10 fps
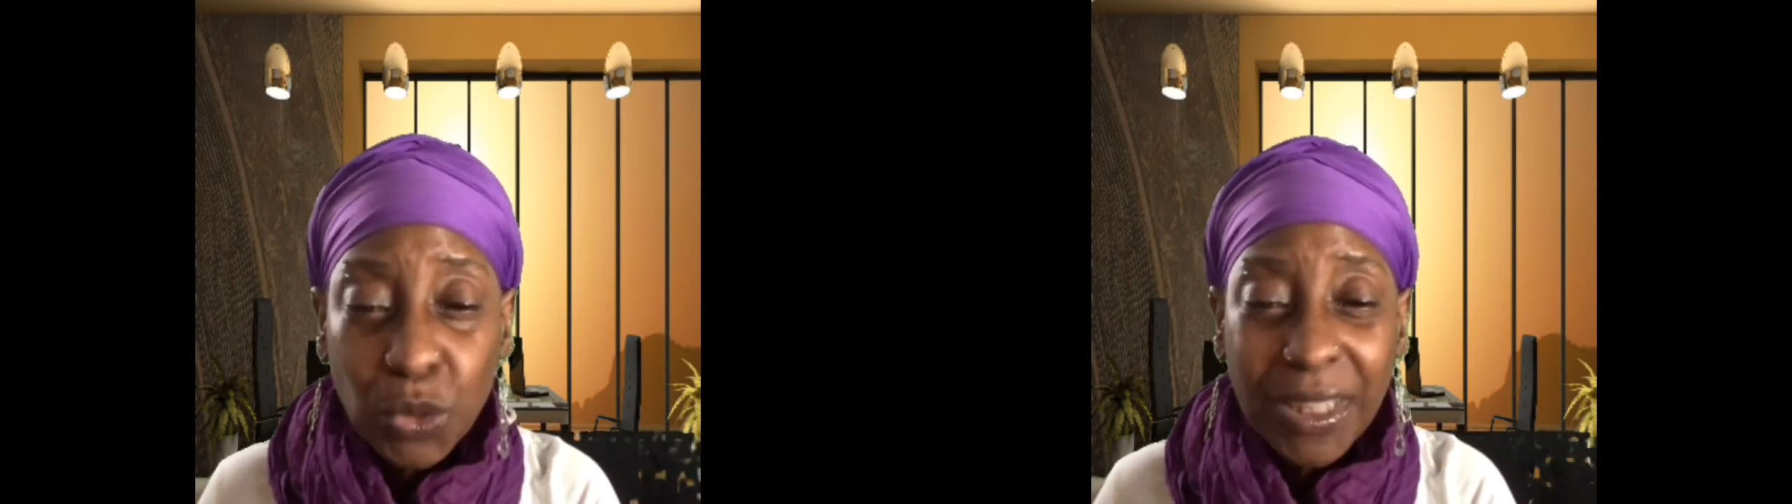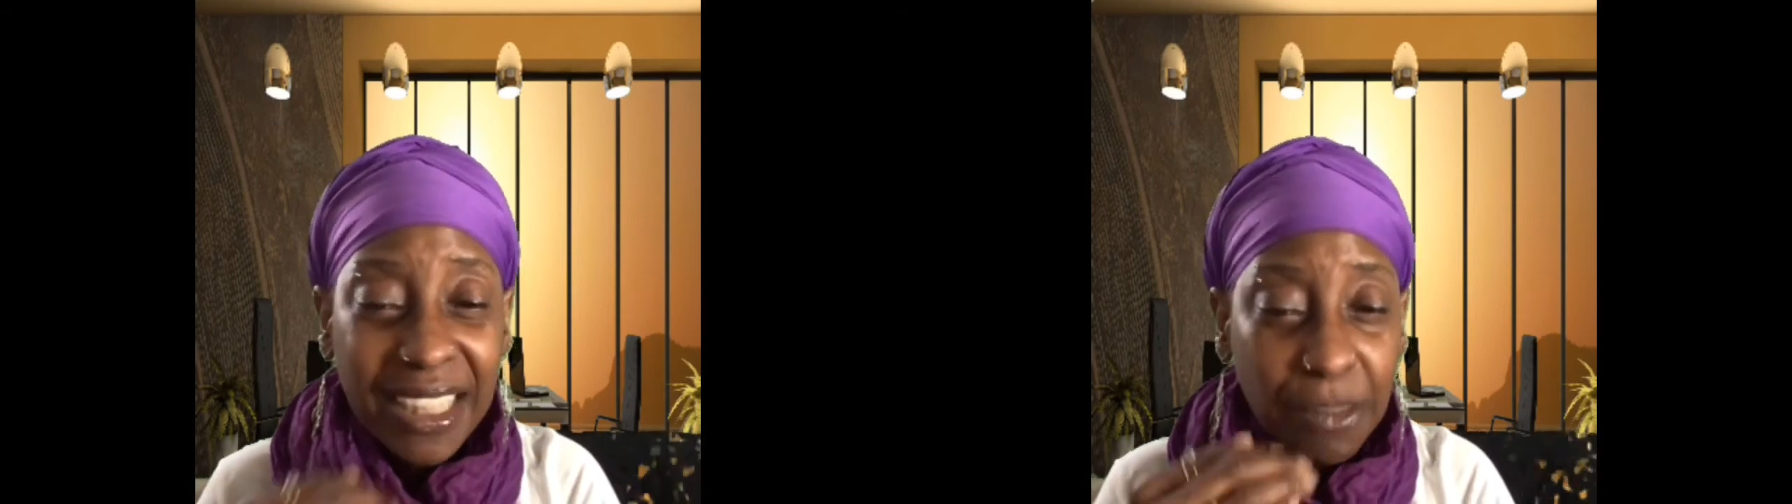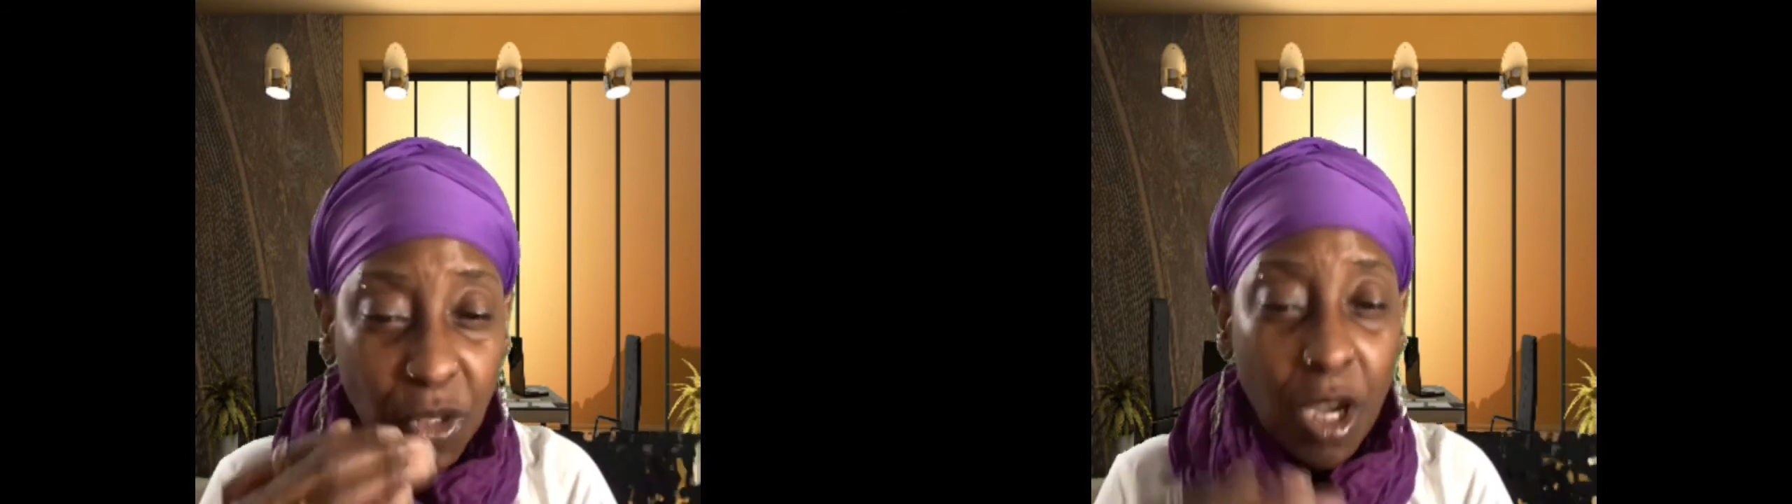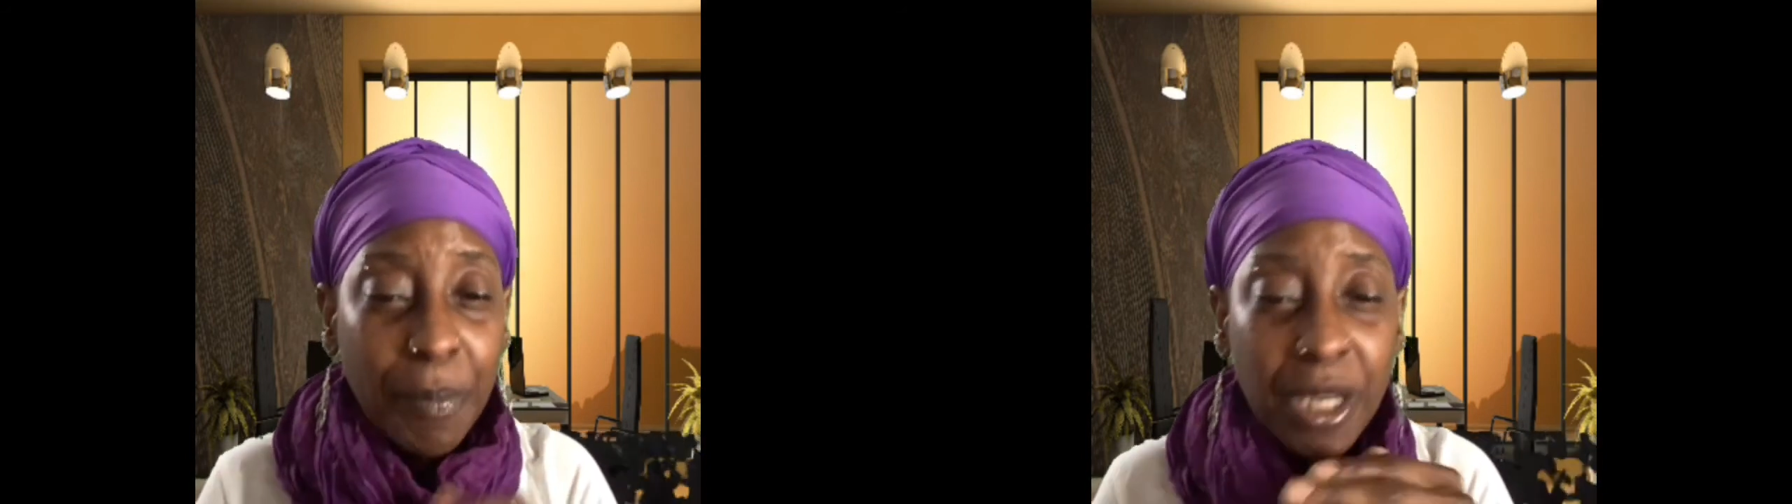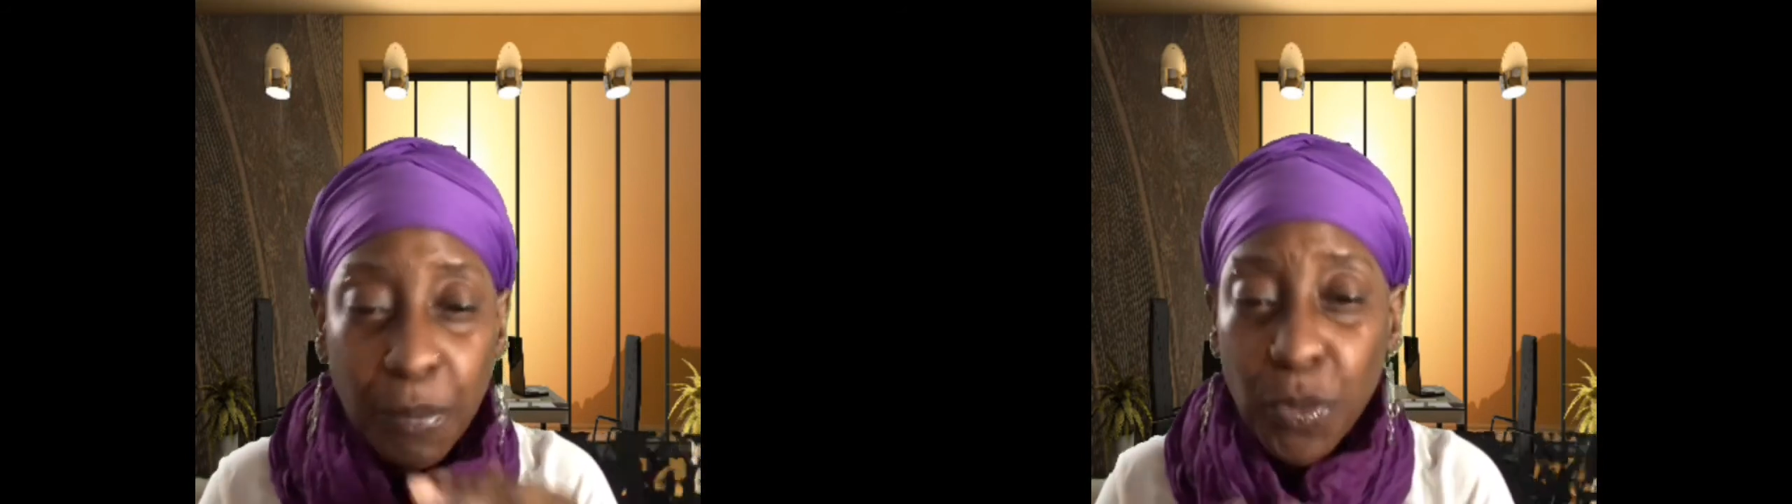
that keep coming up,